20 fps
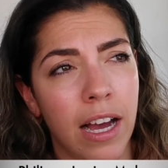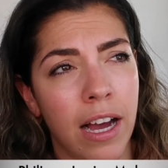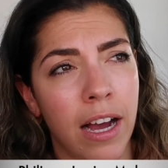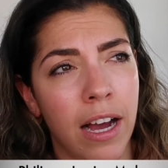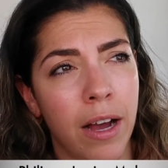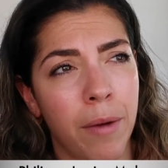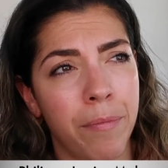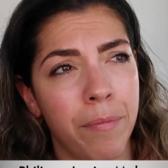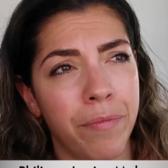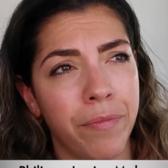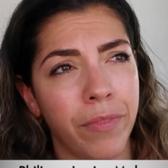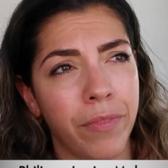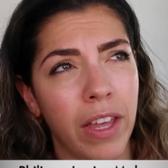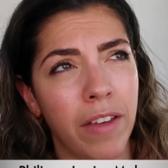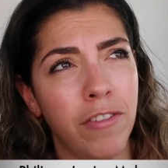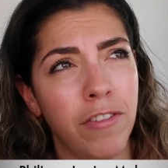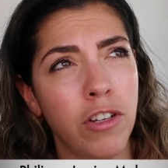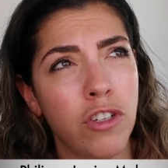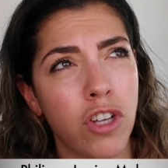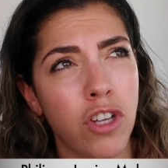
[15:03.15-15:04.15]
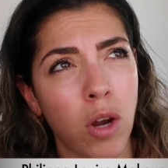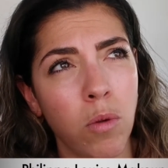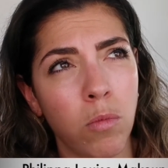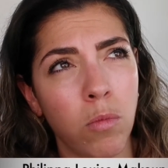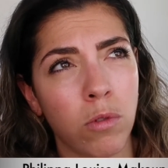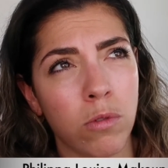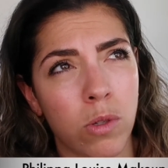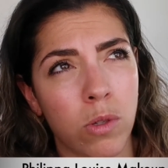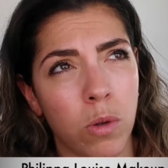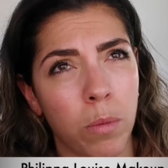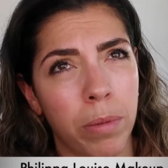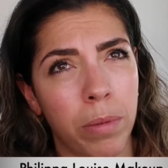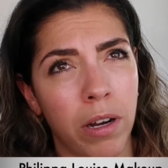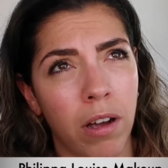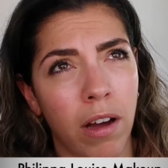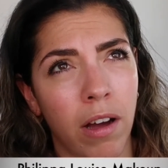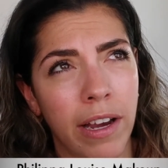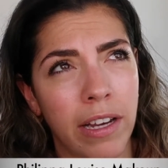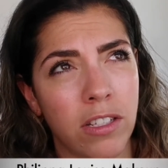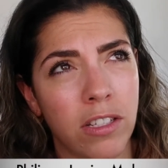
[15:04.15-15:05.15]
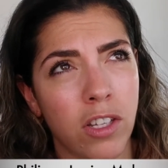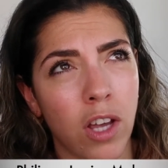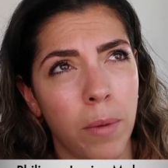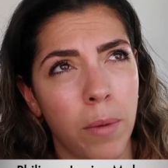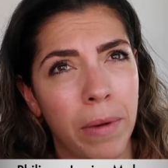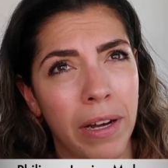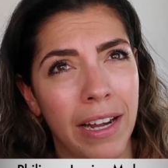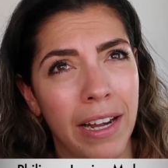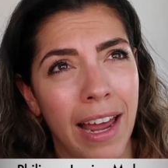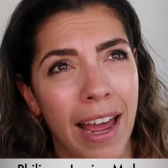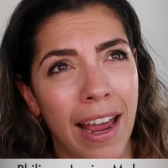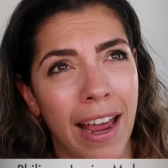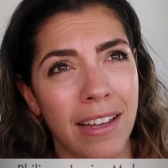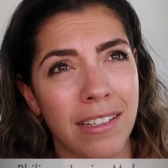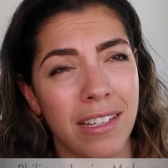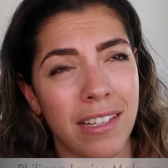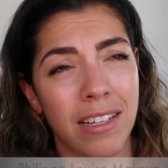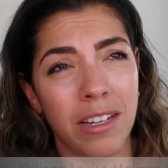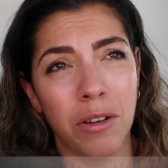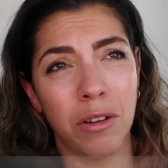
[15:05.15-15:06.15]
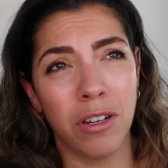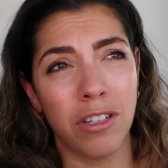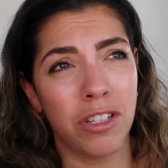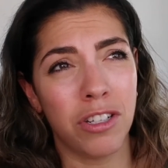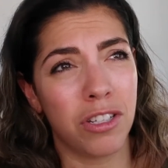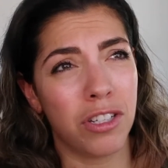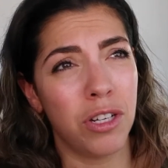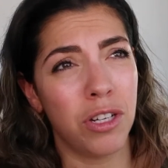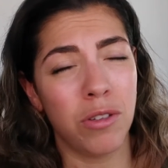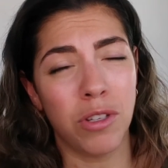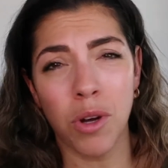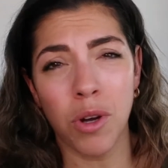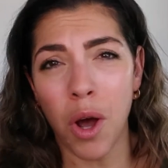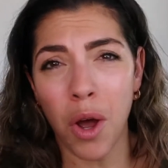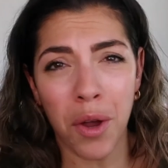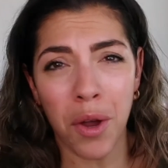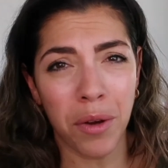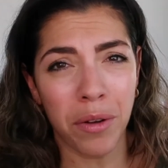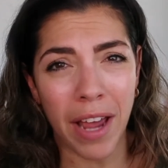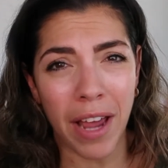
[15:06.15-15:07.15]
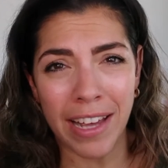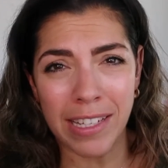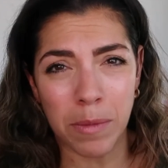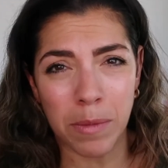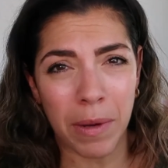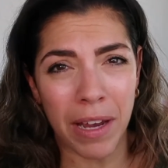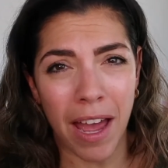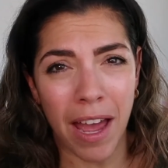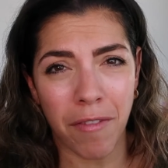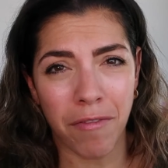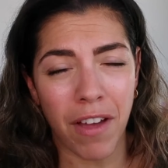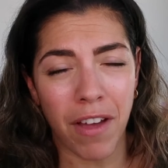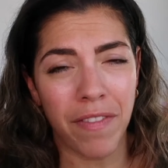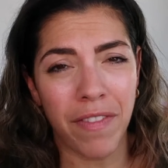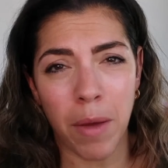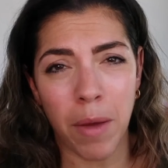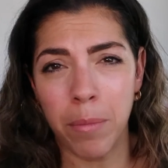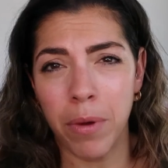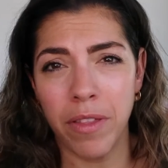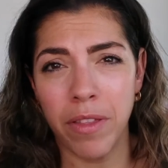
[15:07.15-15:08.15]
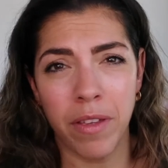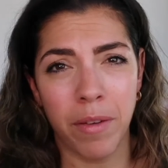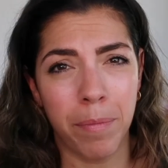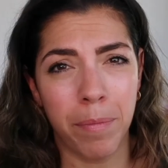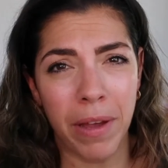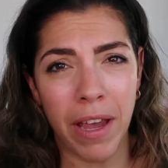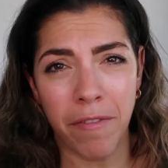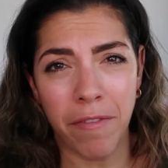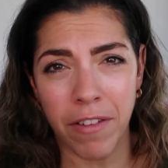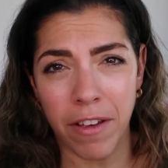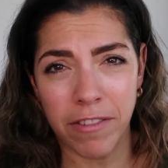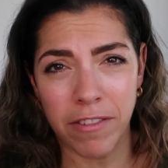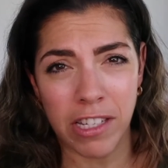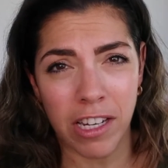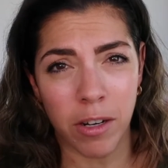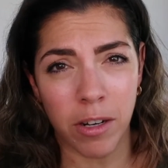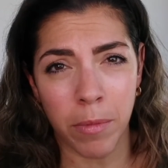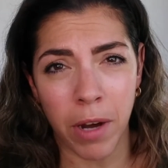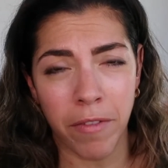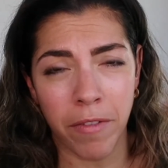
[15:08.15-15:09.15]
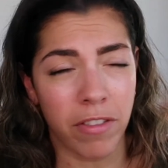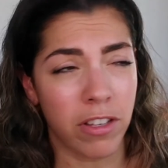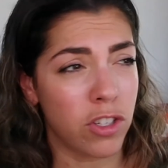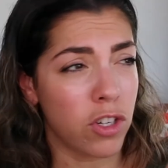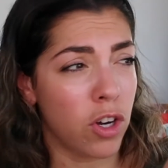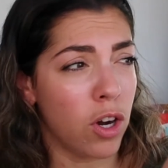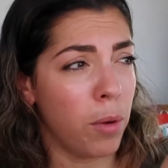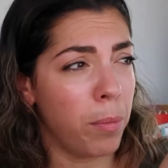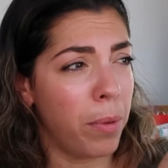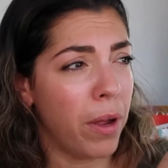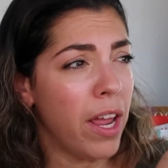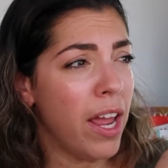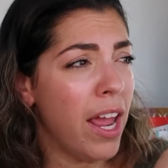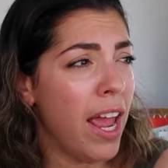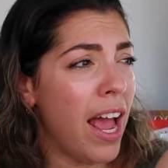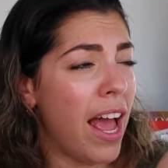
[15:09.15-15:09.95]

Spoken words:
If you don't want to apply so many layers, then you can just use your own SPF and then put the BFF serum over the top.